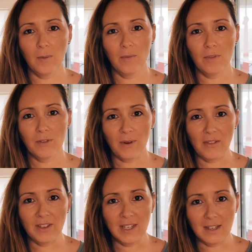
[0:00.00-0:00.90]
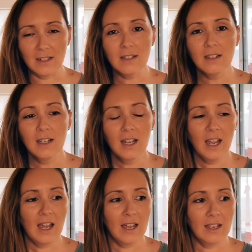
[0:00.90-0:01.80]
throughout the year,
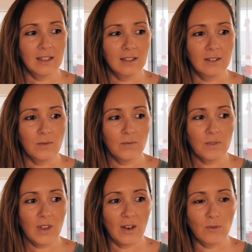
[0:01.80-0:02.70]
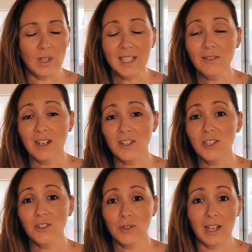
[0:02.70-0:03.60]
and really
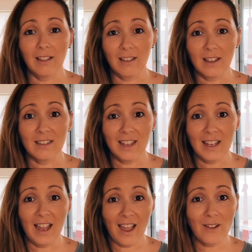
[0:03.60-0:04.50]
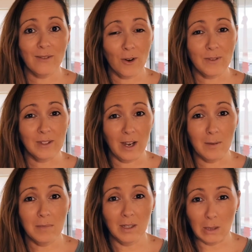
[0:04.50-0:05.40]
registering that they have
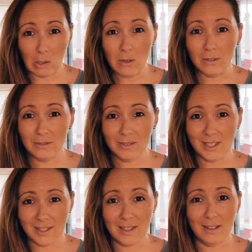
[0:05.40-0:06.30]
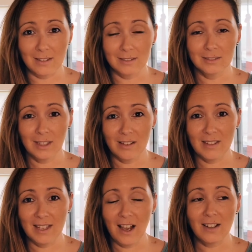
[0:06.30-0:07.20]
overcome a lot this year. I
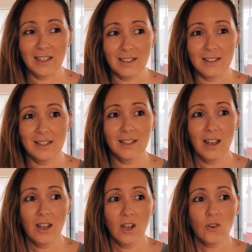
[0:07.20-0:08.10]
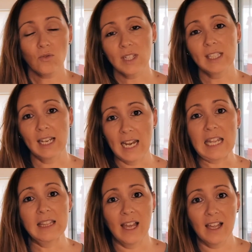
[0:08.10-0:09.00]
think our kids really
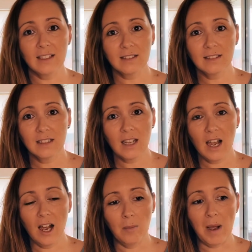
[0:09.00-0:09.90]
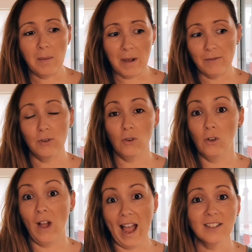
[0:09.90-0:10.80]
need that above
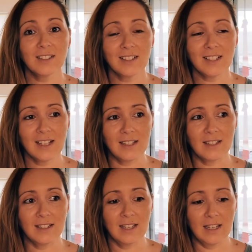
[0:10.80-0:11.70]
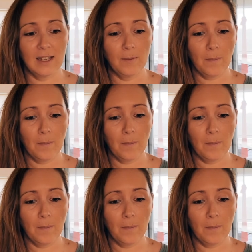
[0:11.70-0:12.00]
all else, is the